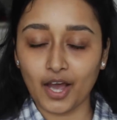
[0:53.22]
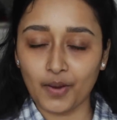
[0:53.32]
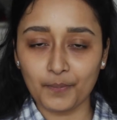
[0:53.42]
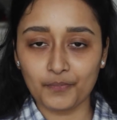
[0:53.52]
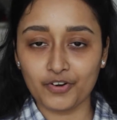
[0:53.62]

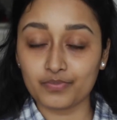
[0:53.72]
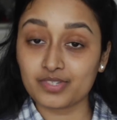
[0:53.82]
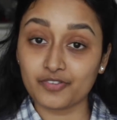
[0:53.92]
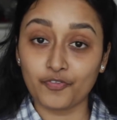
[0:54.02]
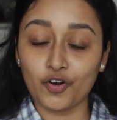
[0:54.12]
up from
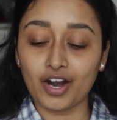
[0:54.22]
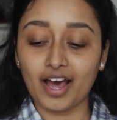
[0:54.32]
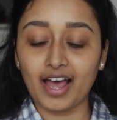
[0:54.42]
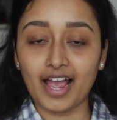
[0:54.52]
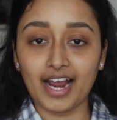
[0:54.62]

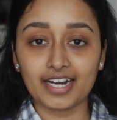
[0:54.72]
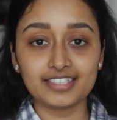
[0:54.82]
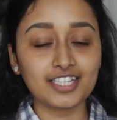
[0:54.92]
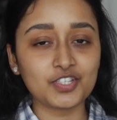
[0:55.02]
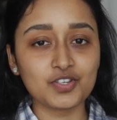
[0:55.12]
Sephora
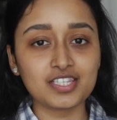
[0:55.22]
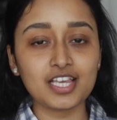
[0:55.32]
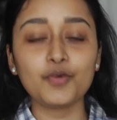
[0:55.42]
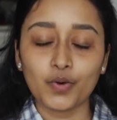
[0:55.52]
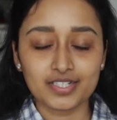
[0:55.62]
and just to
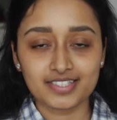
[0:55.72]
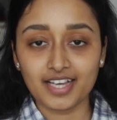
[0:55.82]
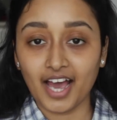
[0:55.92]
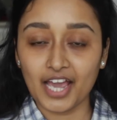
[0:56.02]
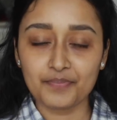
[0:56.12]
see what's the
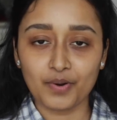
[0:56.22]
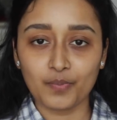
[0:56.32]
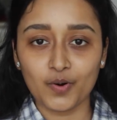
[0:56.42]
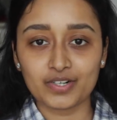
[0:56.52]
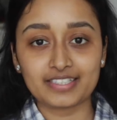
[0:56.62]
hype
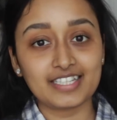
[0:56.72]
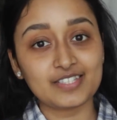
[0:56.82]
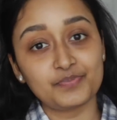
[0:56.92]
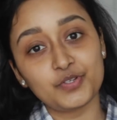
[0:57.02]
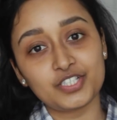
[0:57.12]
about
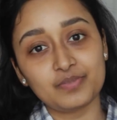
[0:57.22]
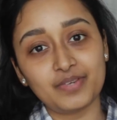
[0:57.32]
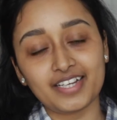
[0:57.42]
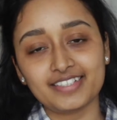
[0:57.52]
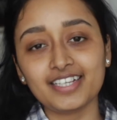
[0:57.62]
this beauty
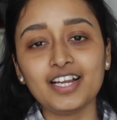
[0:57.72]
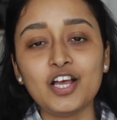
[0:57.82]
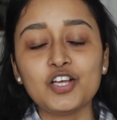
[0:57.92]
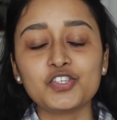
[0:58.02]
blender.